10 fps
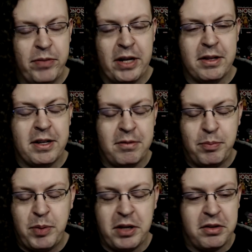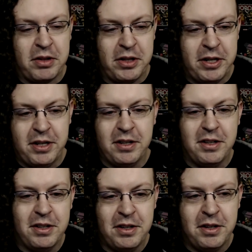That's basically
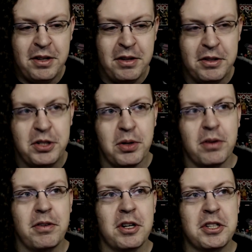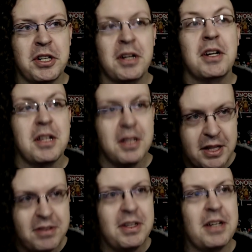the short version.
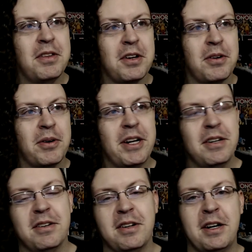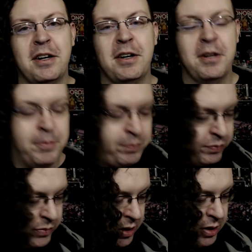Let's get to the crate. Yeah,
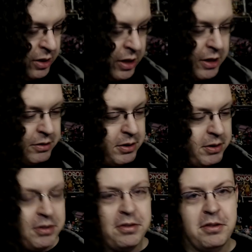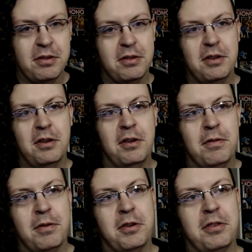you'll notice,
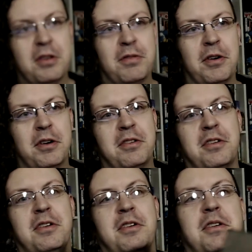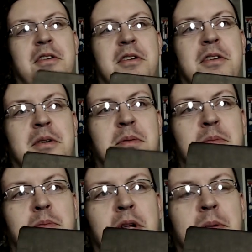first things first,
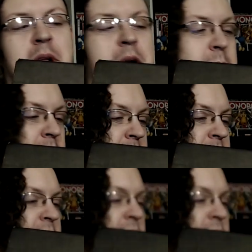plain black box.